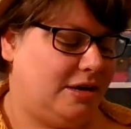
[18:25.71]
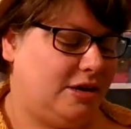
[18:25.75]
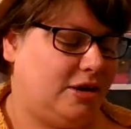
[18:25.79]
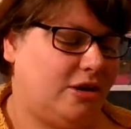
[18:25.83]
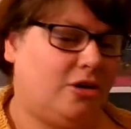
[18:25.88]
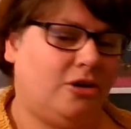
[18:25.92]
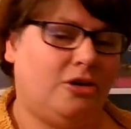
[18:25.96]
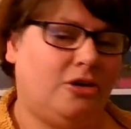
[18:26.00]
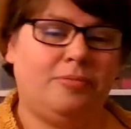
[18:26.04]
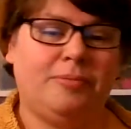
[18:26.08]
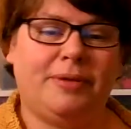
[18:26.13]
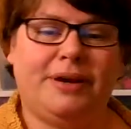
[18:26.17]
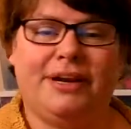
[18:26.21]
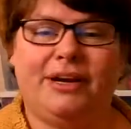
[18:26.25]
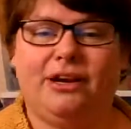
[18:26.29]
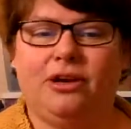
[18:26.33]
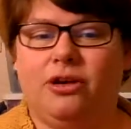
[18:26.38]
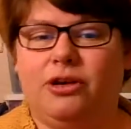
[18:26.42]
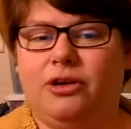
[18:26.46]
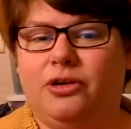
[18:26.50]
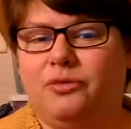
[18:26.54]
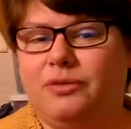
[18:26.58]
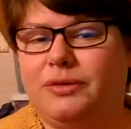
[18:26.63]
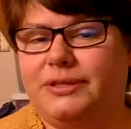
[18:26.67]
Oh my
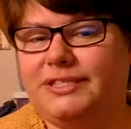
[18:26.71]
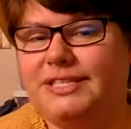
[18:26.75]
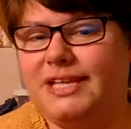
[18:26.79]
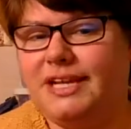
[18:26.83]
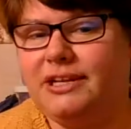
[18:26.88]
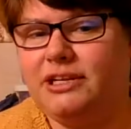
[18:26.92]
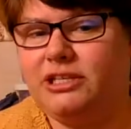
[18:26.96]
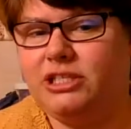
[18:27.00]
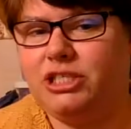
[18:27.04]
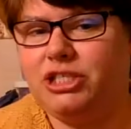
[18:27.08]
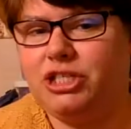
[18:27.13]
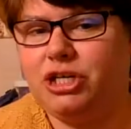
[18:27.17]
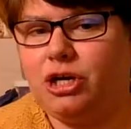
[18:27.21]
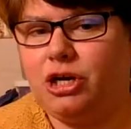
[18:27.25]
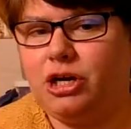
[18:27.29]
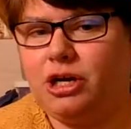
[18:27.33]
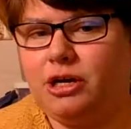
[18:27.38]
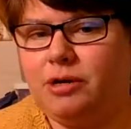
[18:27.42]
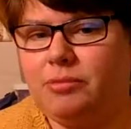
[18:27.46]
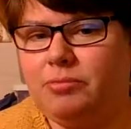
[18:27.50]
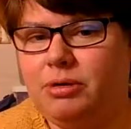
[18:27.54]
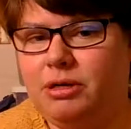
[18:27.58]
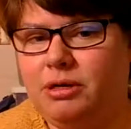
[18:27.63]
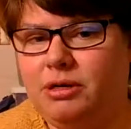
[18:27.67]
God, was that a
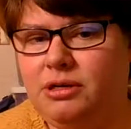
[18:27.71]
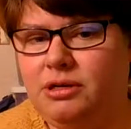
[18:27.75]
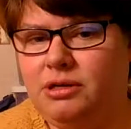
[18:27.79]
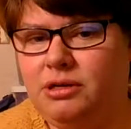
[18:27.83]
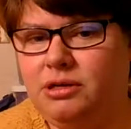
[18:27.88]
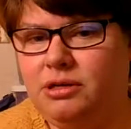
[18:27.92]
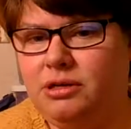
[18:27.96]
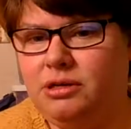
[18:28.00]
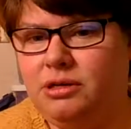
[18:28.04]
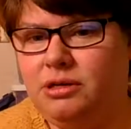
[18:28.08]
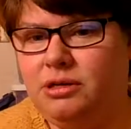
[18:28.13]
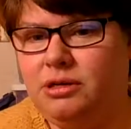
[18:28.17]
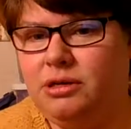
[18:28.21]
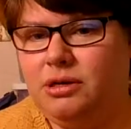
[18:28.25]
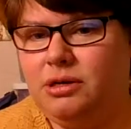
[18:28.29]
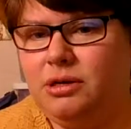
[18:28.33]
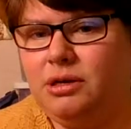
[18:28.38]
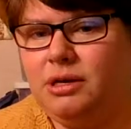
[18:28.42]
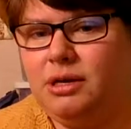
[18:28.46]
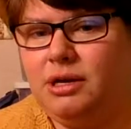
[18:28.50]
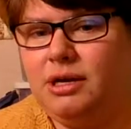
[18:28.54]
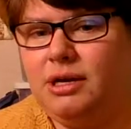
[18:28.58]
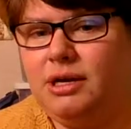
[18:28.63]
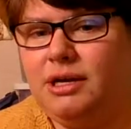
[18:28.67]
job?
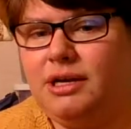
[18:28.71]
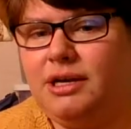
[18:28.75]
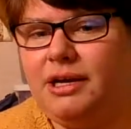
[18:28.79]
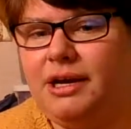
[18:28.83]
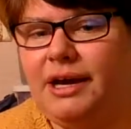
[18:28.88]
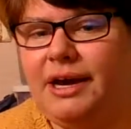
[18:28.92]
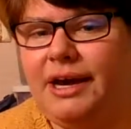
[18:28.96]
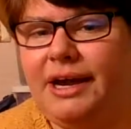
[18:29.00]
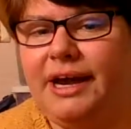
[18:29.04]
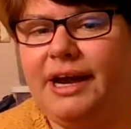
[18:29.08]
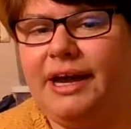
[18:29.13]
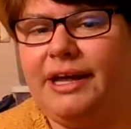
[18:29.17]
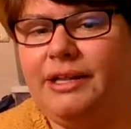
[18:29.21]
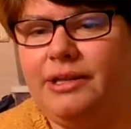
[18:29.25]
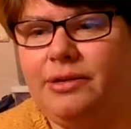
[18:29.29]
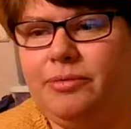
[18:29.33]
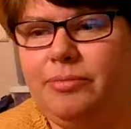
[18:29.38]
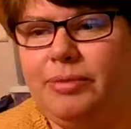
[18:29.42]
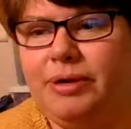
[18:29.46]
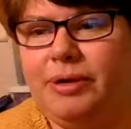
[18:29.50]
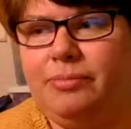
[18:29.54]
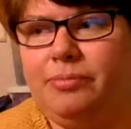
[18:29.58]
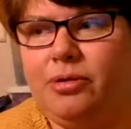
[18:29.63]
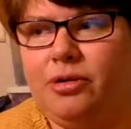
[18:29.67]
I had to
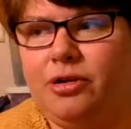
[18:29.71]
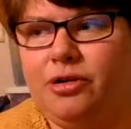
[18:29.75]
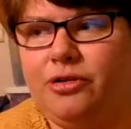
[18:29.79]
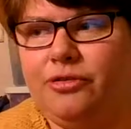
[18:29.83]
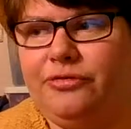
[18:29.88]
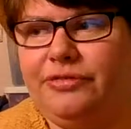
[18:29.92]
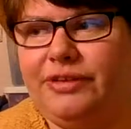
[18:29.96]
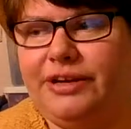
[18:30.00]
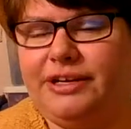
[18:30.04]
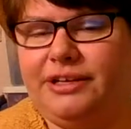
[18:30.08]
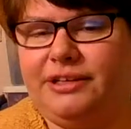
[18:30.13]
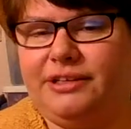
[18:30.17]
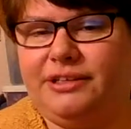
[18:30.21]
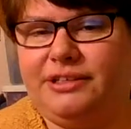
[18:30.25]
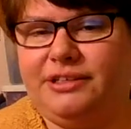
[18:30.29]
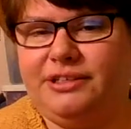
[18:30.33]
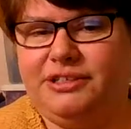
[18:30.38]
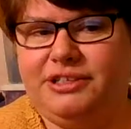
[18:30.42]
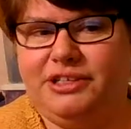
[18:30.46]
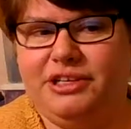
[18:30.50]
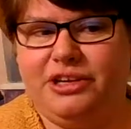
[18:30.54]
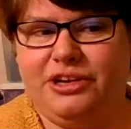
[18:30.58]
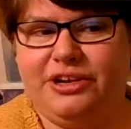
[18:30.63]
be perfect,